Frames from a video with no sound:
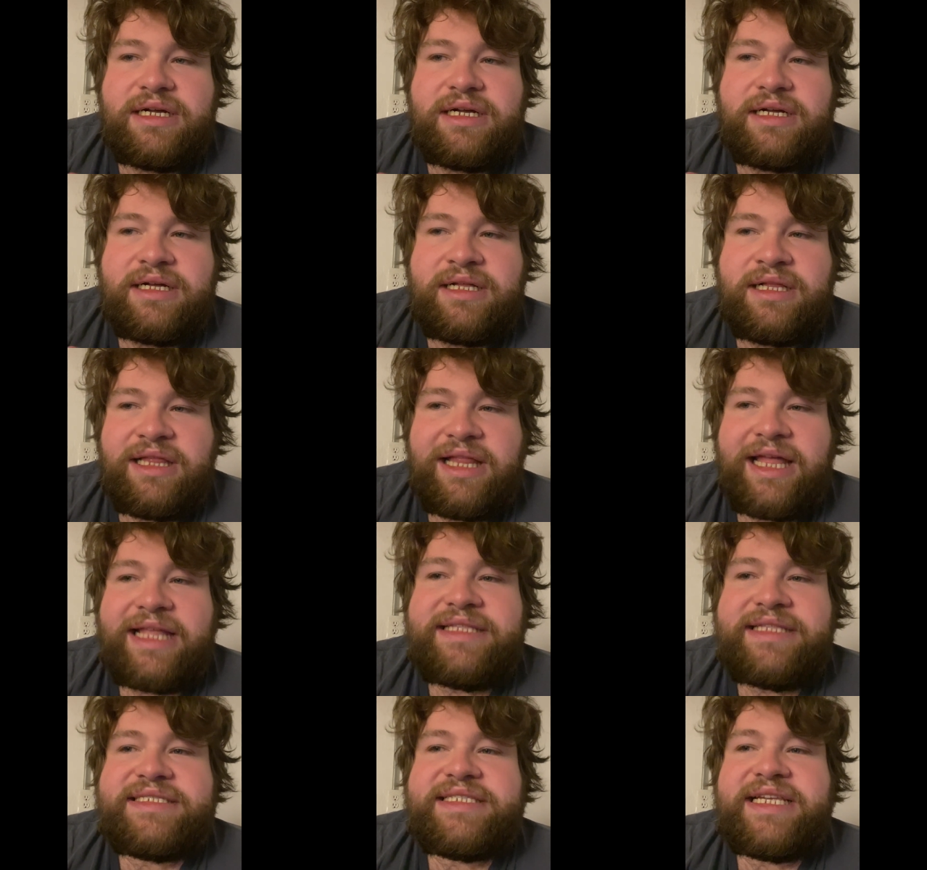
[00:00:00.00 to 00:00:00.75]

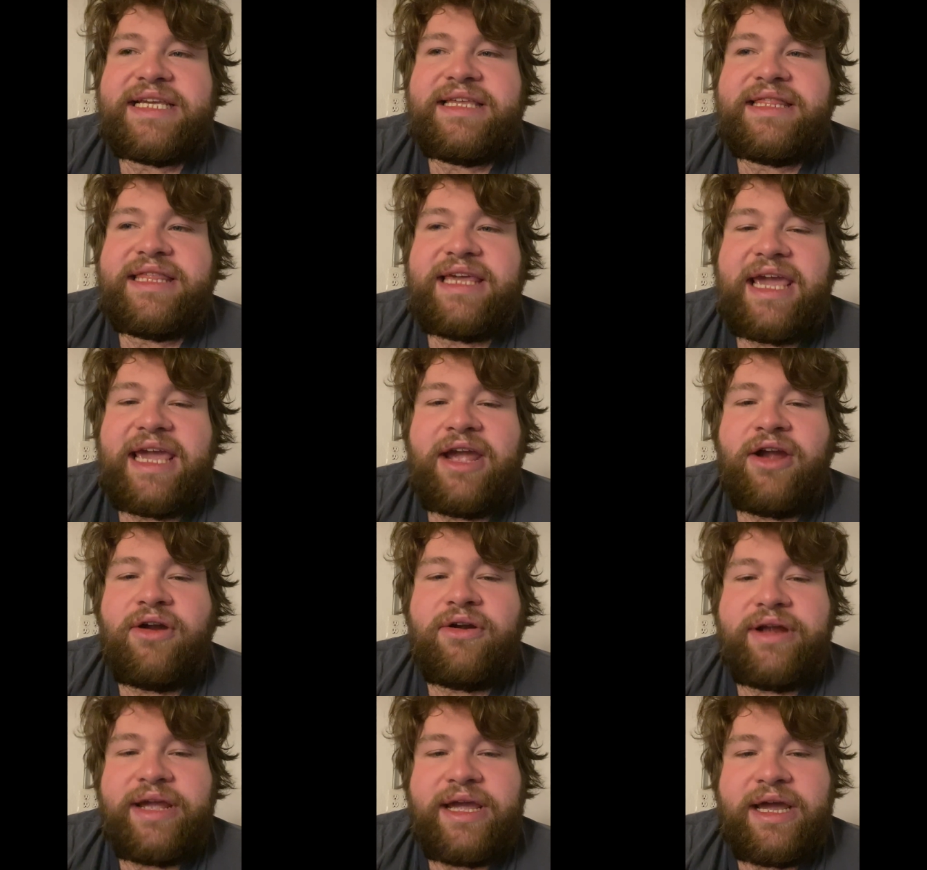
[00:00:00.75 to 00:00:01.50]
cleansing the
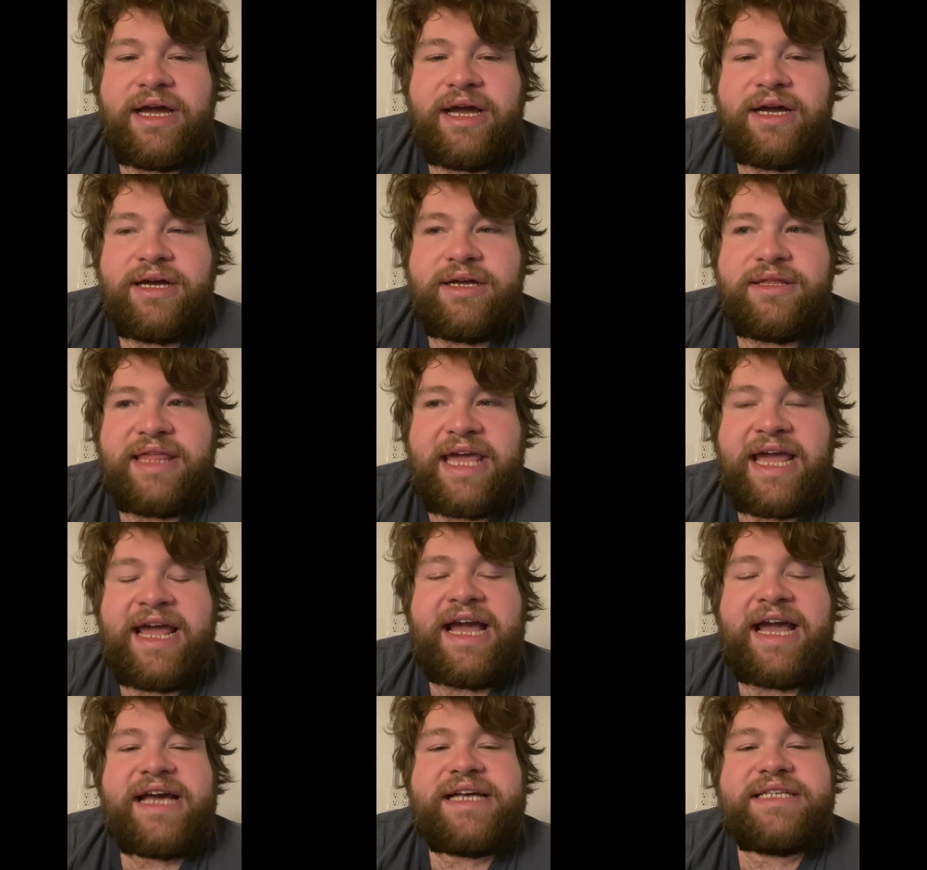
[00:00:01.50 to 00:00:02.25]
area
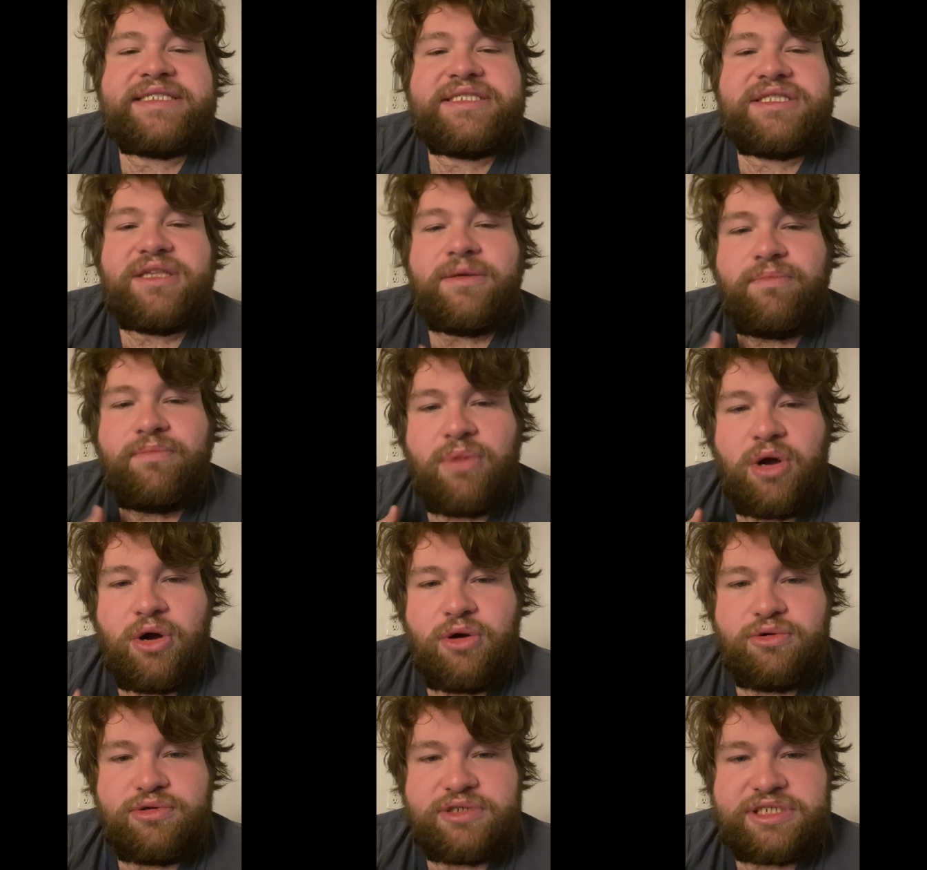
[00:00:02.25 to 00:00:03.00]
that has the
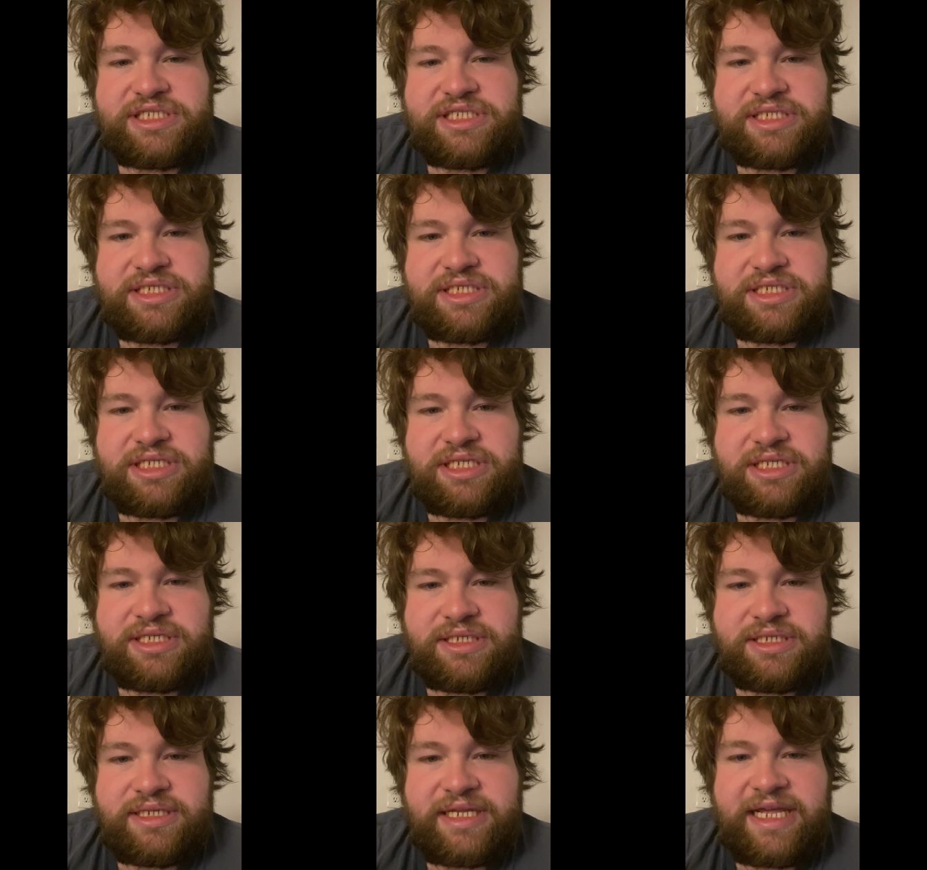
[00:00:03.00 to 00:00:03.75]
most
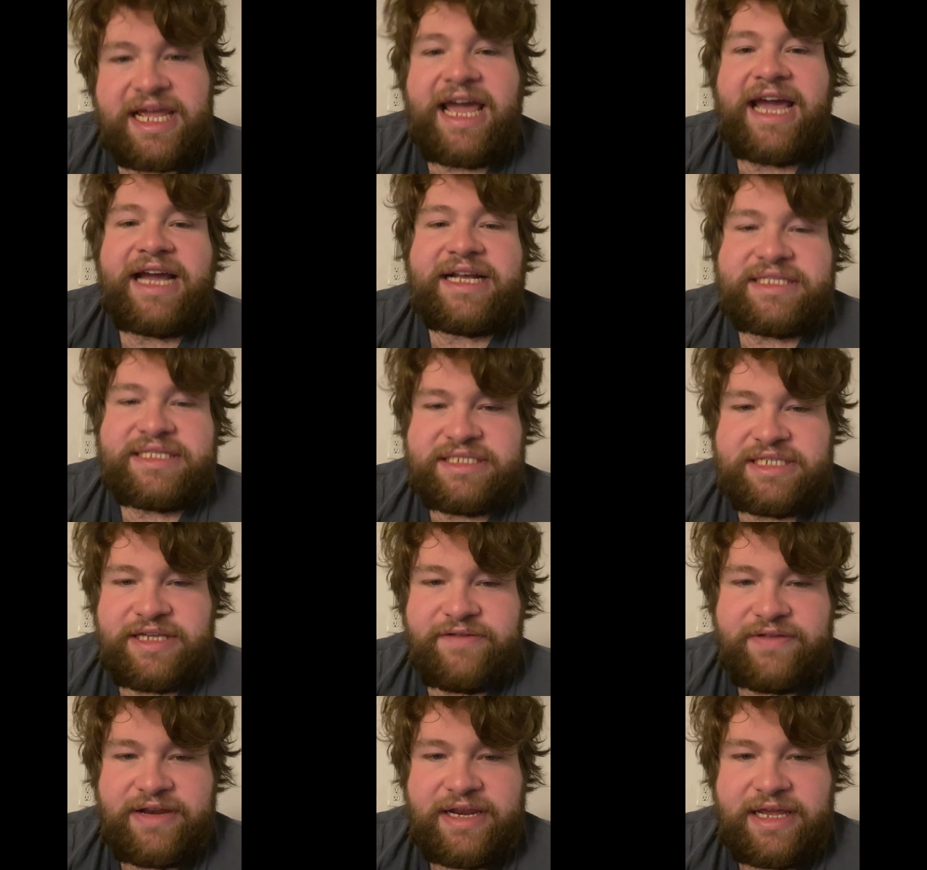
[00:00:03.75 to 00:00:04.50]

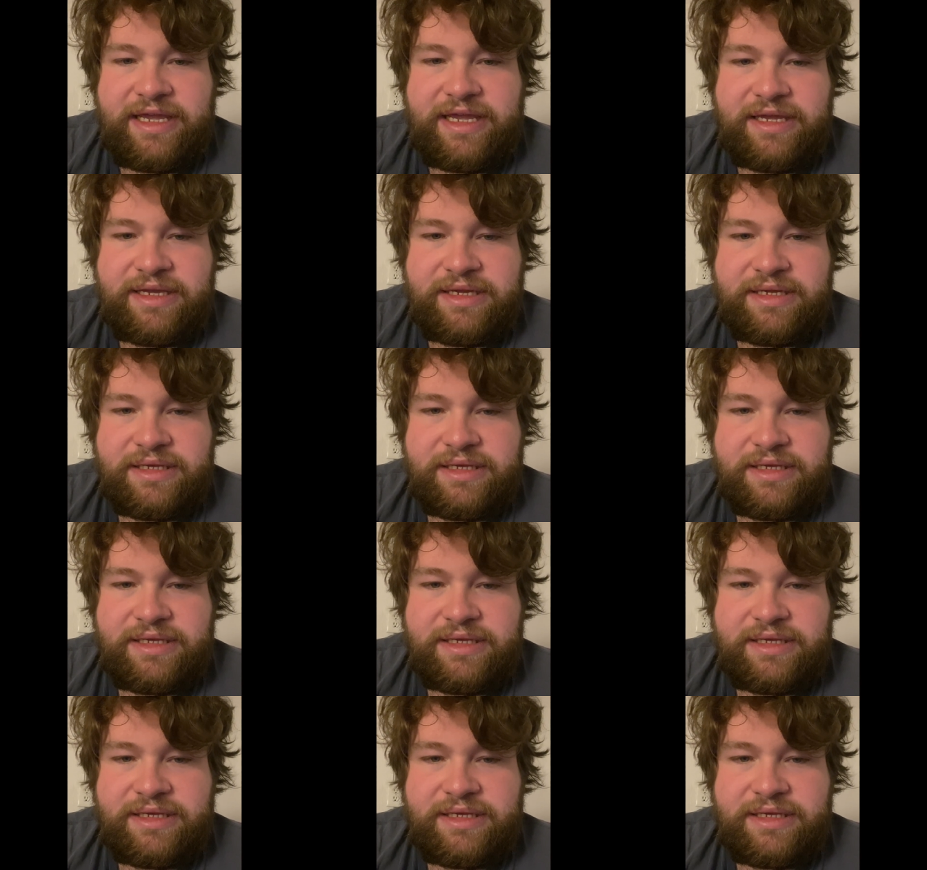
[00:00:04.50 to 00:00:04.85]
activity.